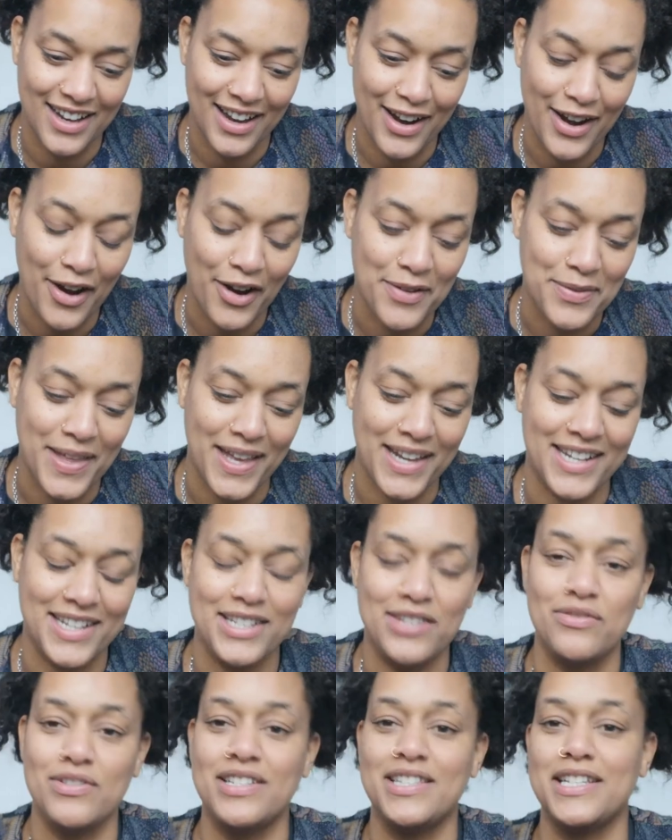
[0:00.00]

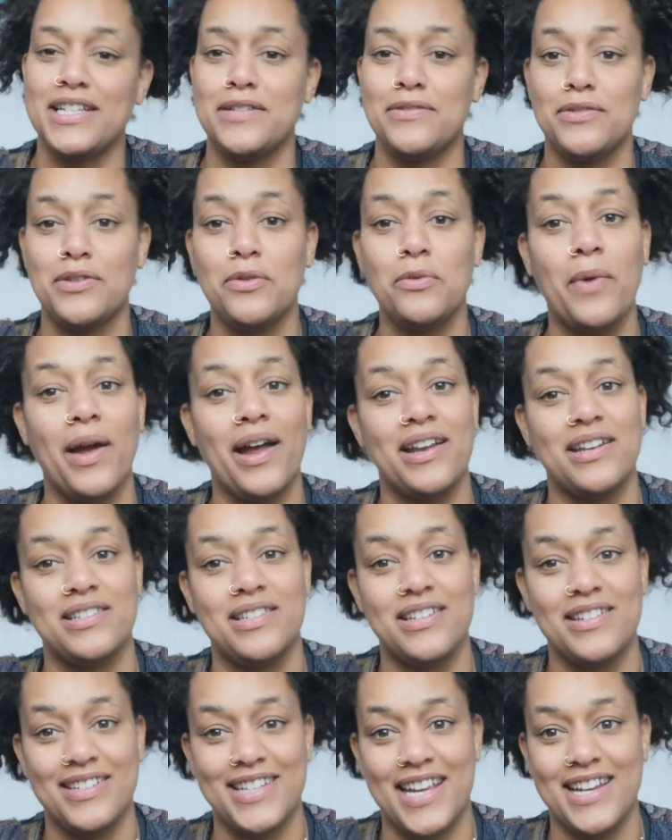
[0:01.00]
it's received the way
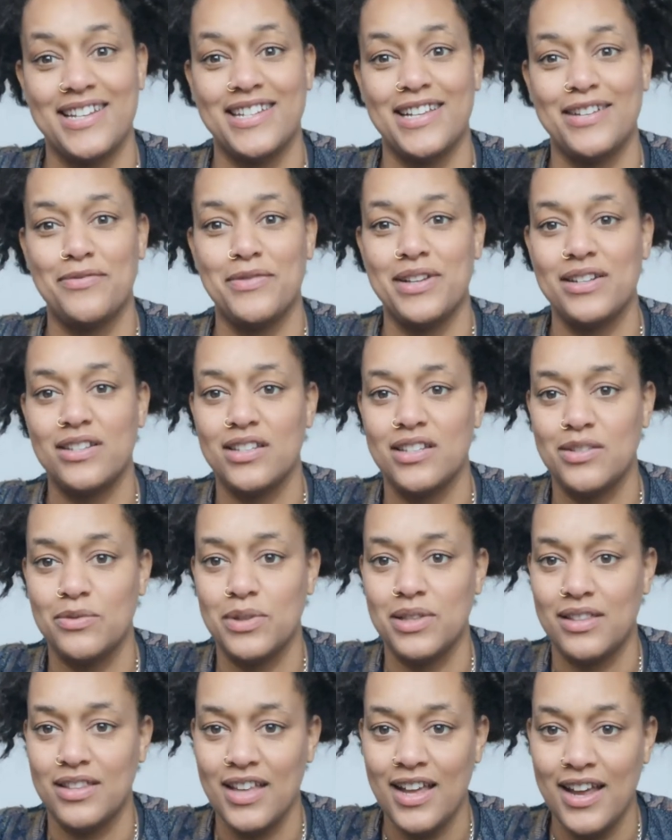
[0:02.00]
it's intended, which is
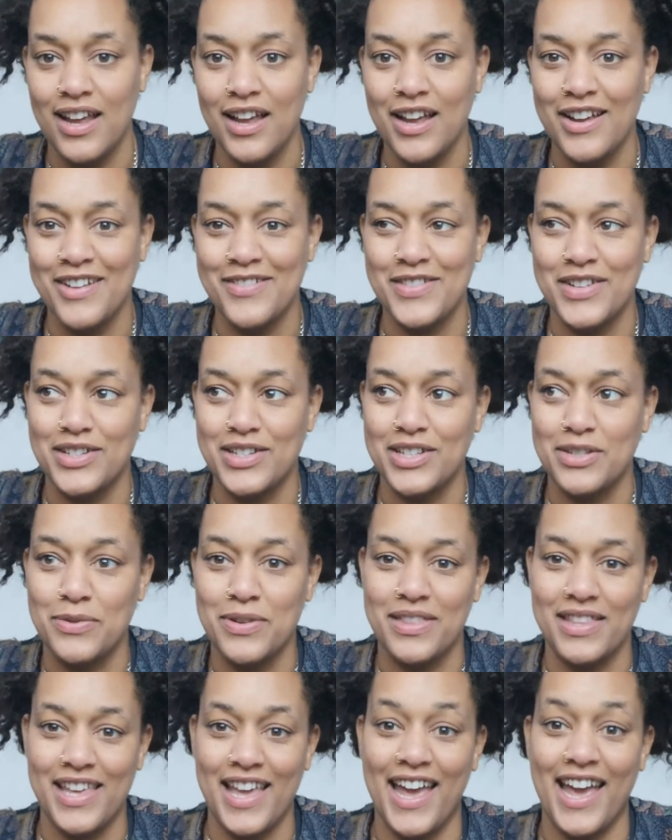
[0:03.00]
with
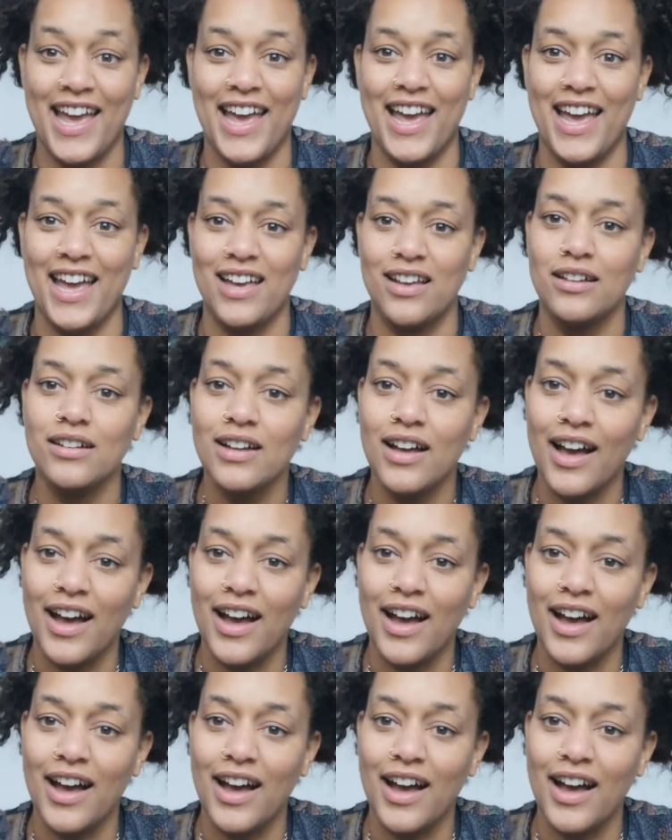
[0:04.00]
care,